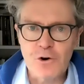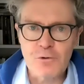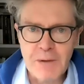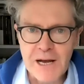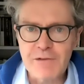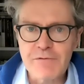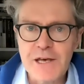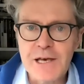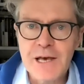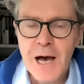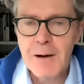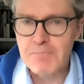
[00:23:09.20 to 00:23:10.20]
many of the
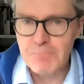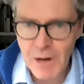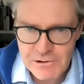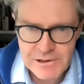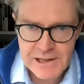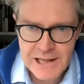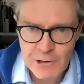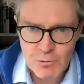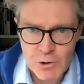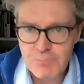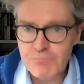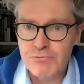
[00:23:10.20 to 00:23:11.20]

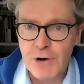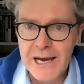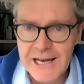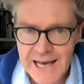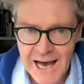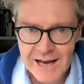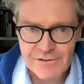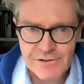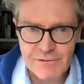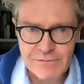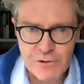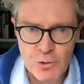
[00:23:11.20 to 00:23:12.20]
multilingual brainiacs in
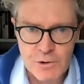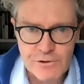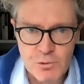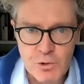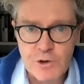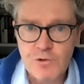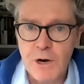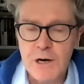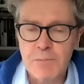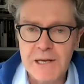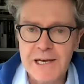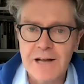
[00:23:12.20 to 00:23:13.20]
Florence who were
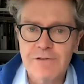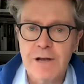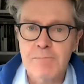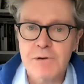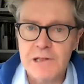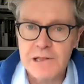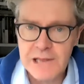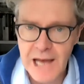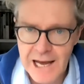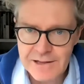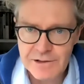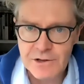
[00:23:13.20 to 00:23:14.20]
incredibly adept at
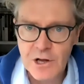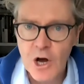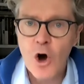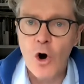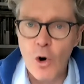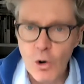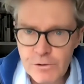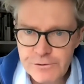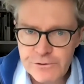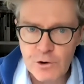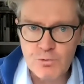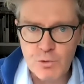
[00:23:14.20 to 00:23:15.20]
Latin
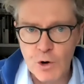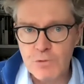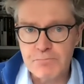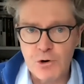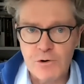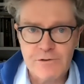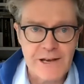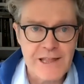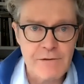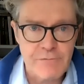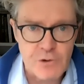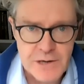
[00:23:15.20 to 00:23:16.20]
also wrote books in the
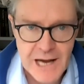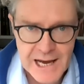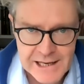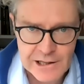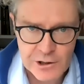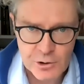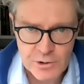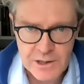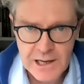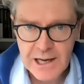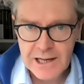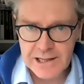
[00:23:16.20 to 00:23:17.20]
vernacular.
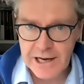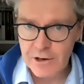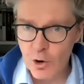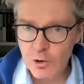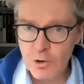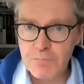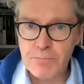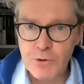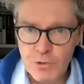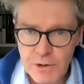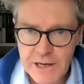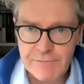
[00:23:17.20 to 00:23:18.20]
Leonardo
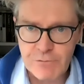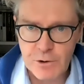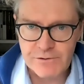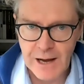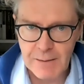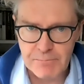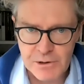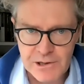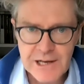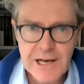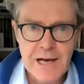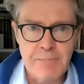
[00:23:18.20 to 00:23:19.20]
Bruni, for example,
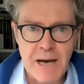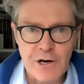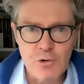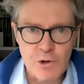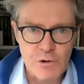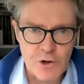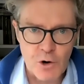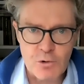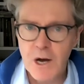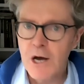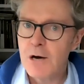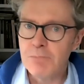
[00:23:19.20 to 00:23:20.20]
a man who you'll note
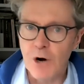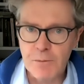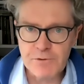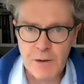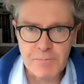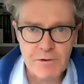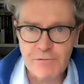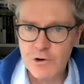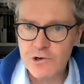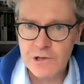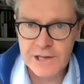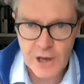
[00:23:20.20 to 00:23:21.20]
pops up in
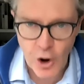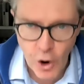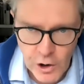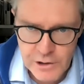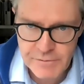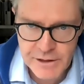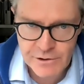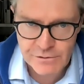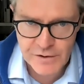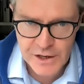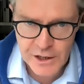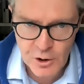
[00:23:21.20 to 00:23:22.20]
virtually all of these
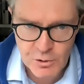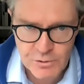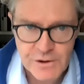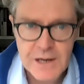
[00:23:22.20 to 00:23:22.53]
videos,